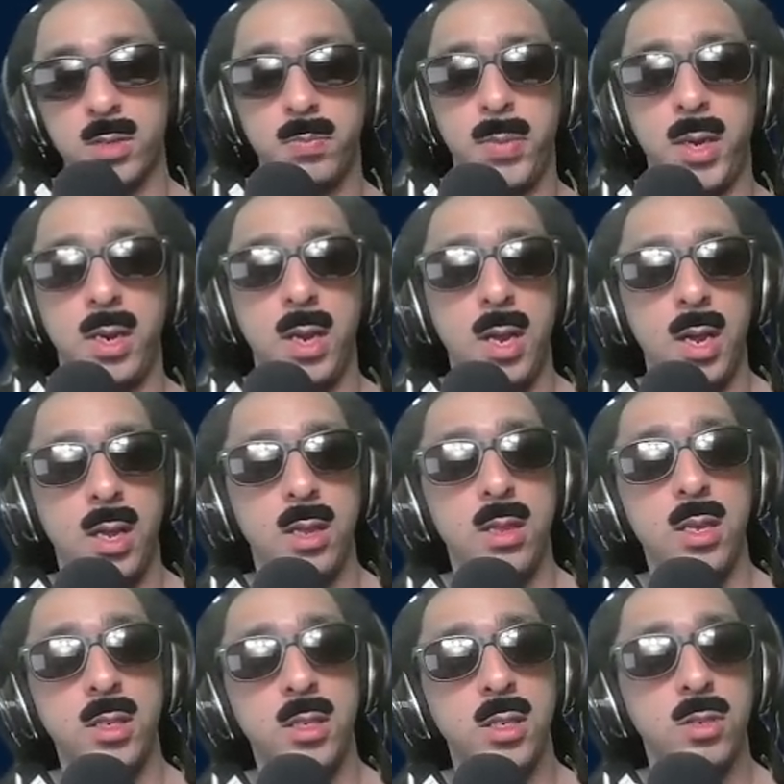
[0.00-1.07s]
But
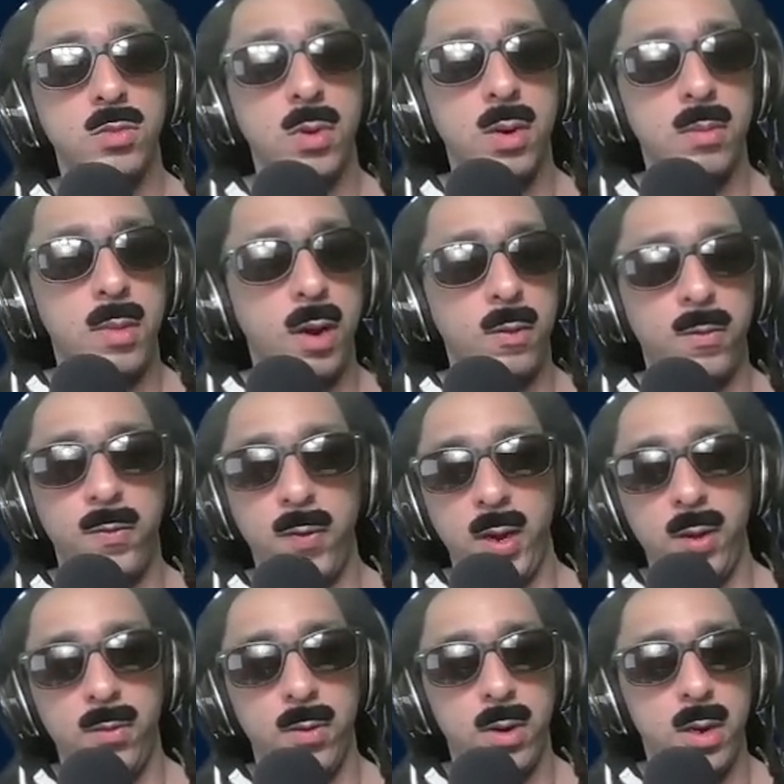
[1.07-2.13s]
this is one of my
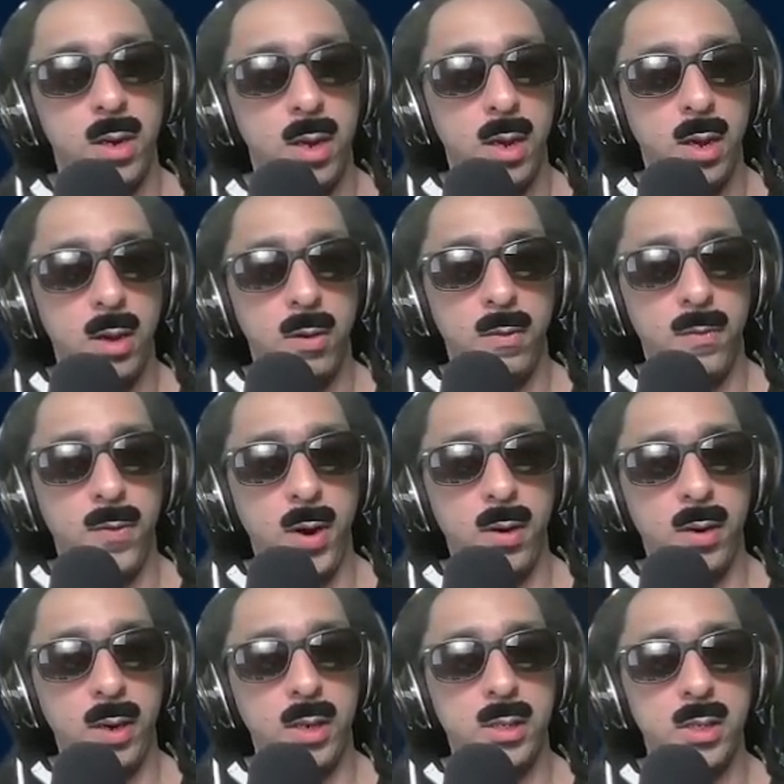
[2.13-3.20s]
favorite
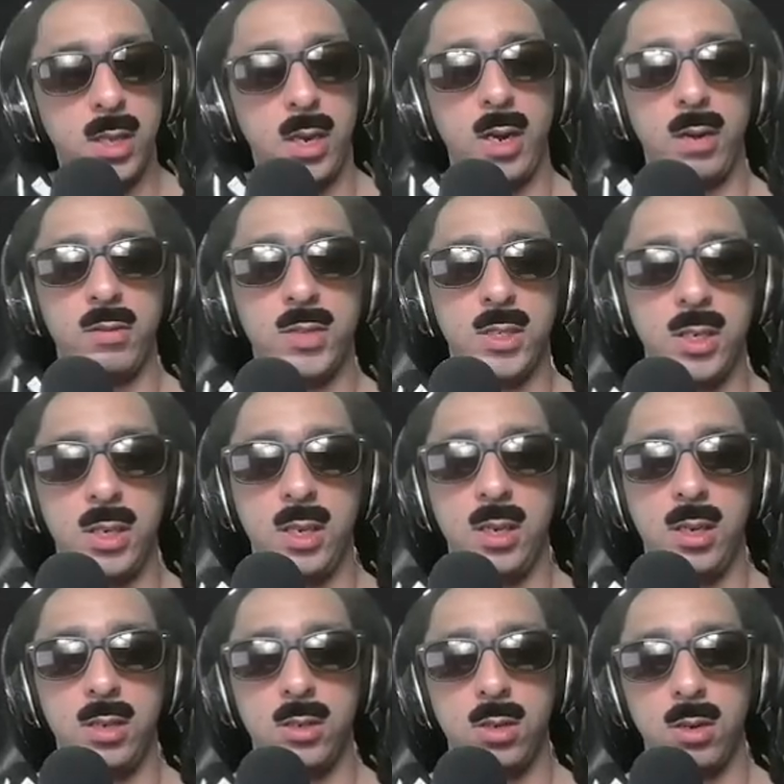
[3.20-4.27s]
variants that I've seen
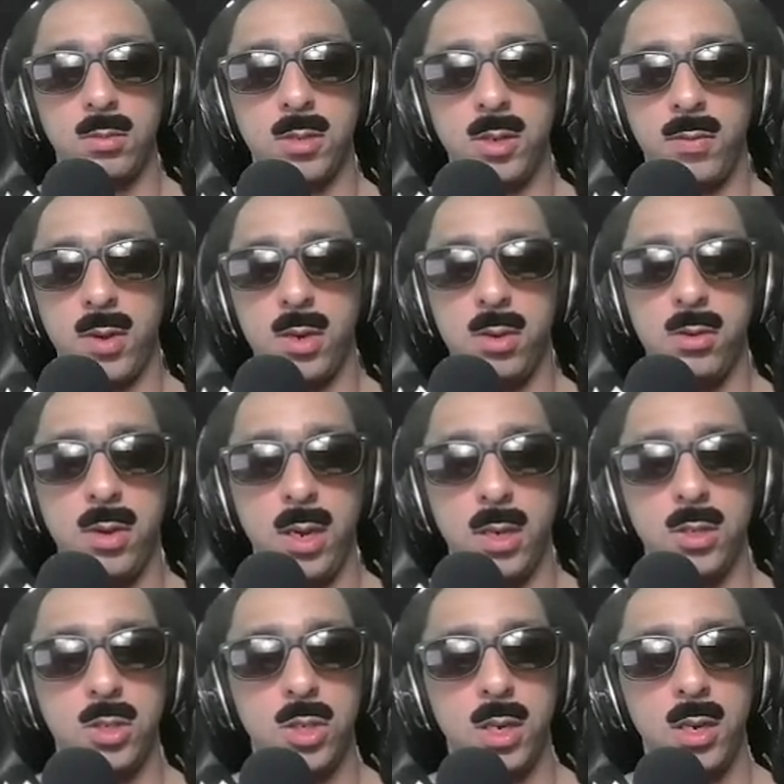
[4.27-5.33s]
in terms of a new
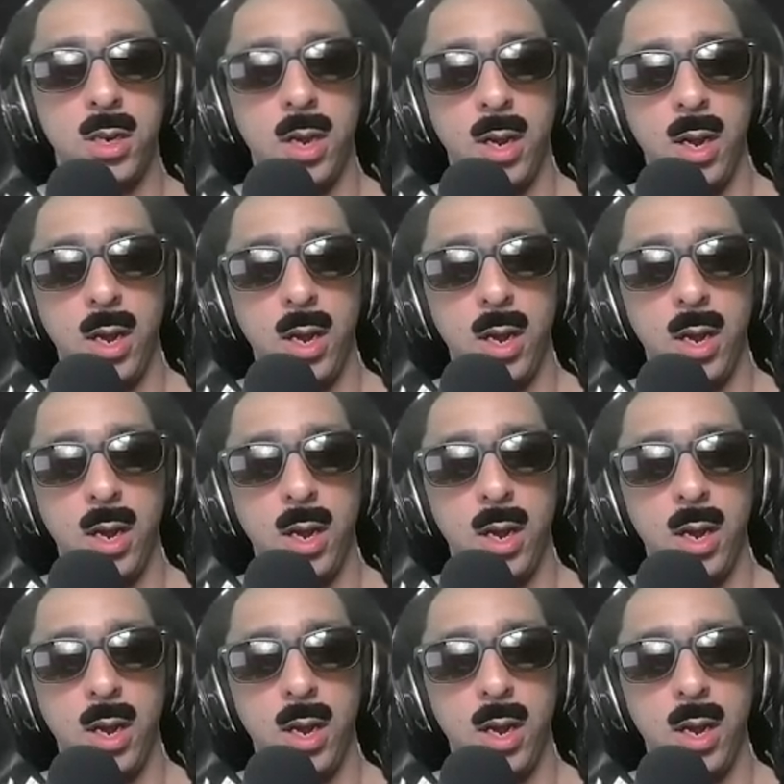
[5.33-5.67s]
engine.